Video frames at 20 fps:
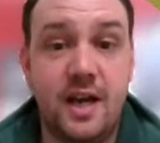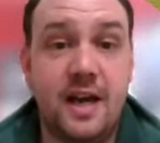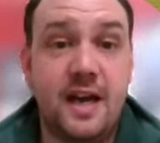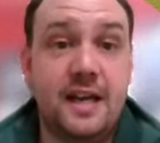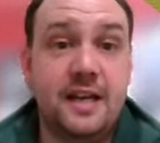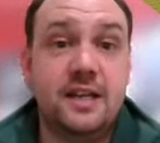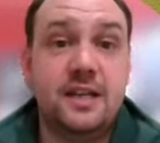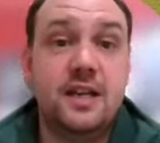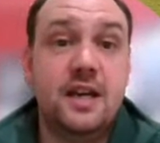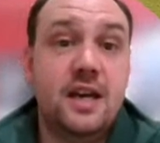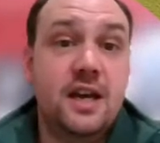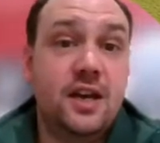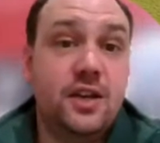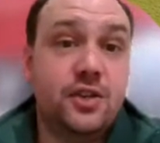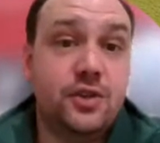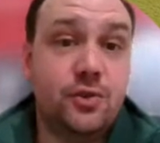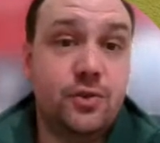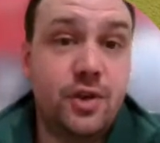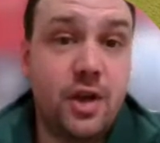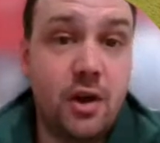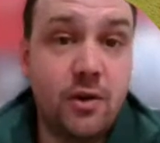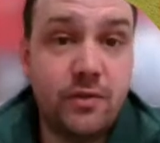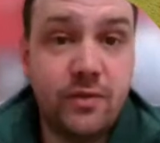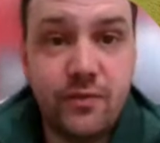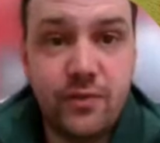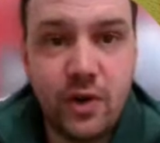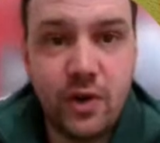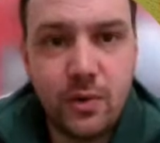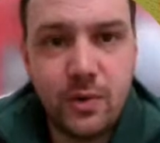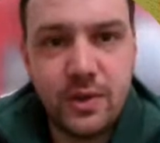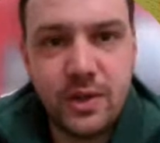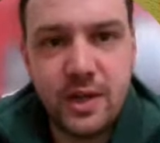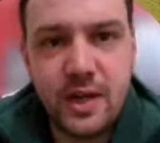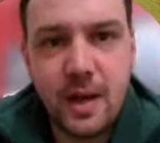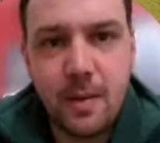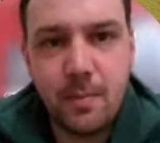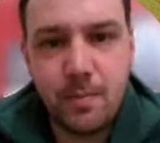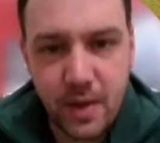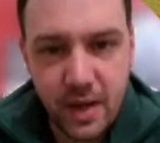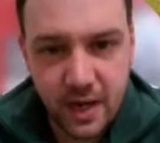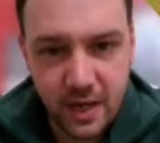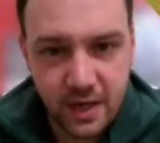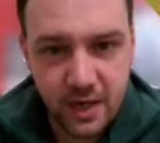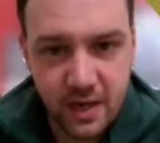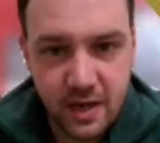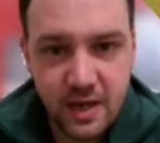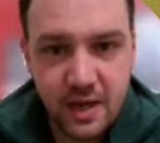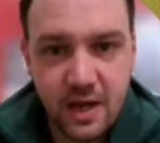and as you'll know from following the campaign,